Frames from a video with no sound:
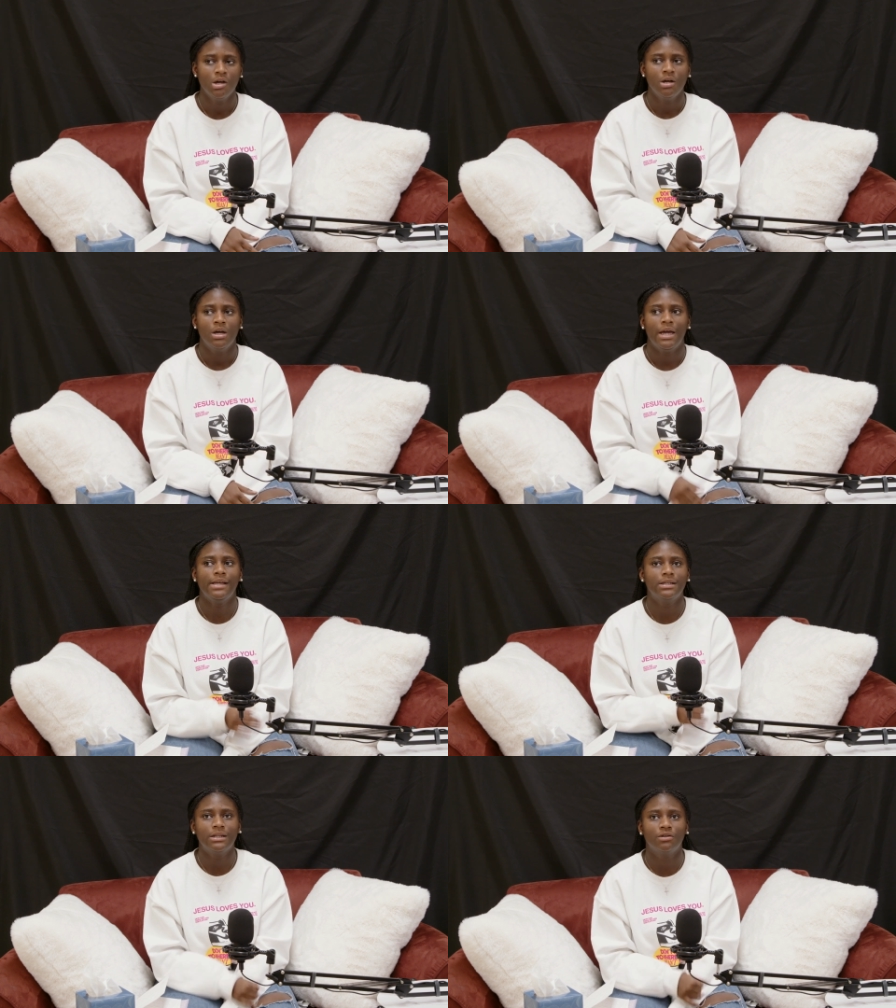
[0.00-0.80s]

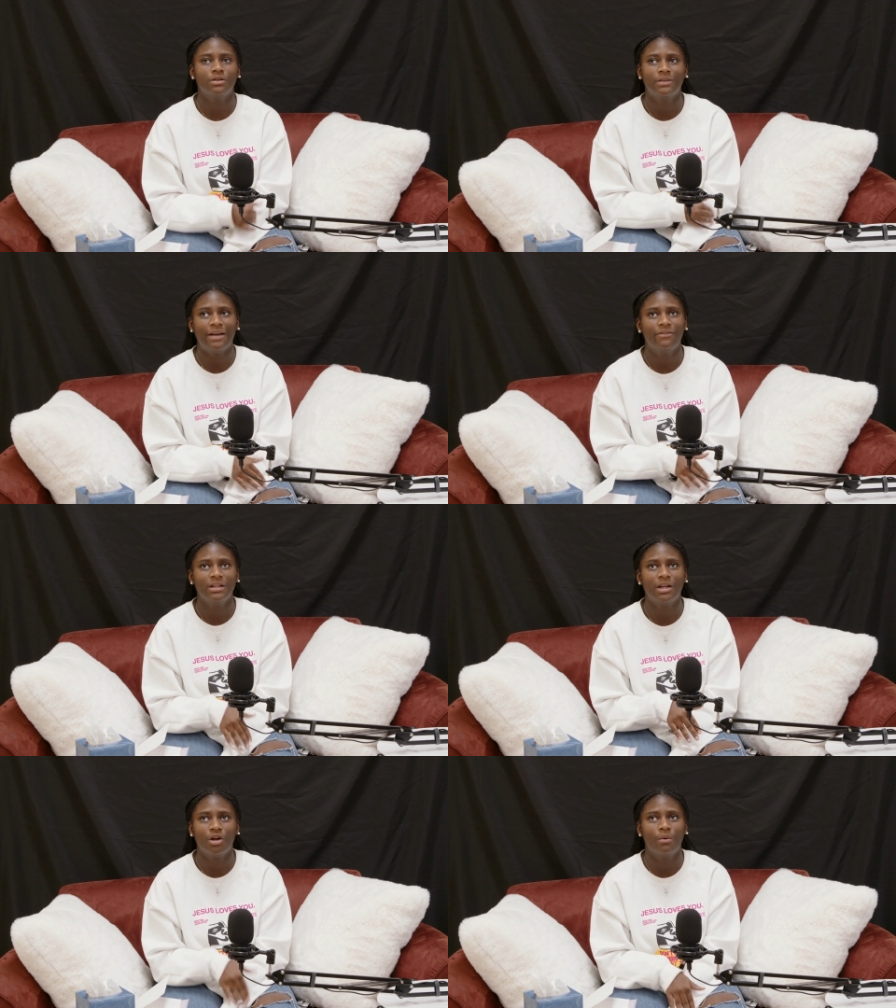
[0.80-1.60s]
That feeling
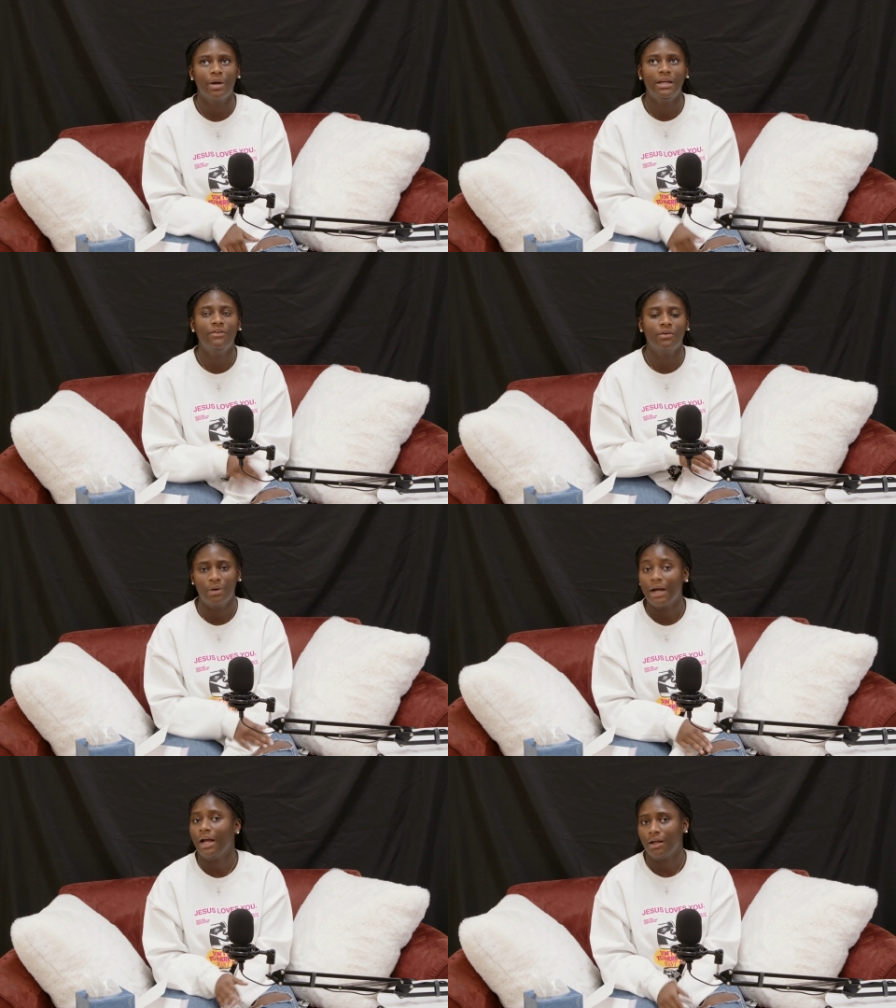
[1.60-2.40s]
didn't go away even when I
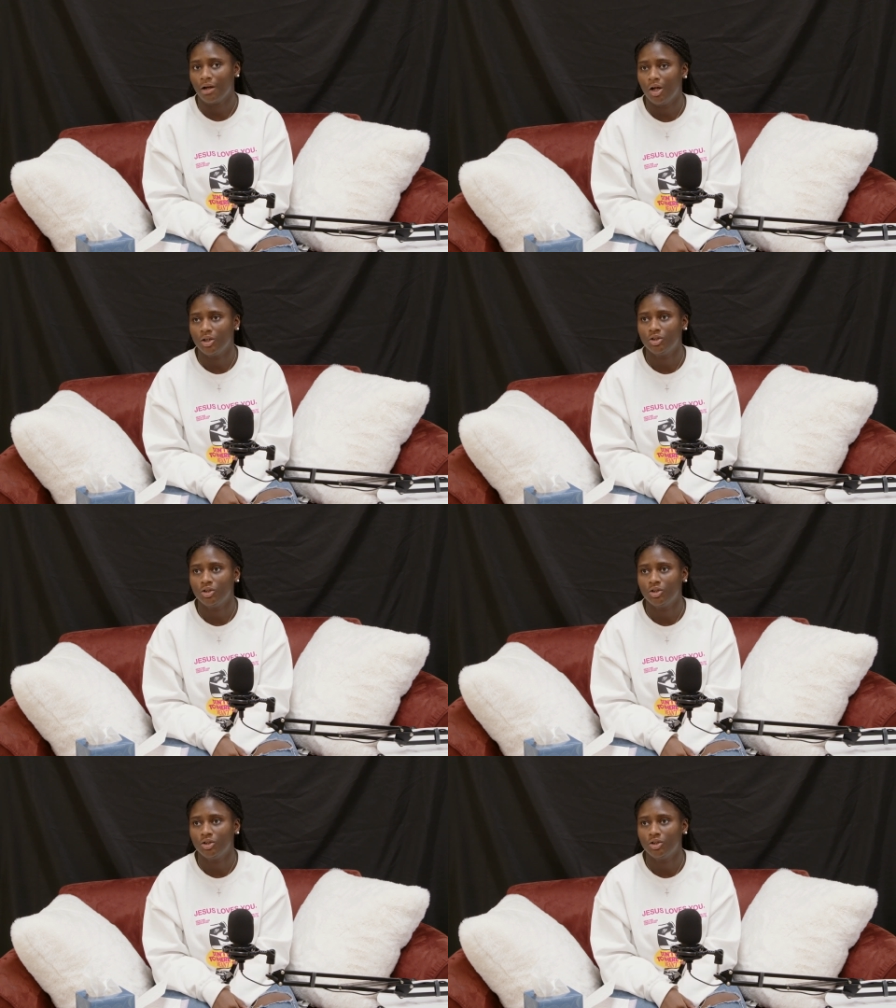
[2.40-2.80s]
got in college.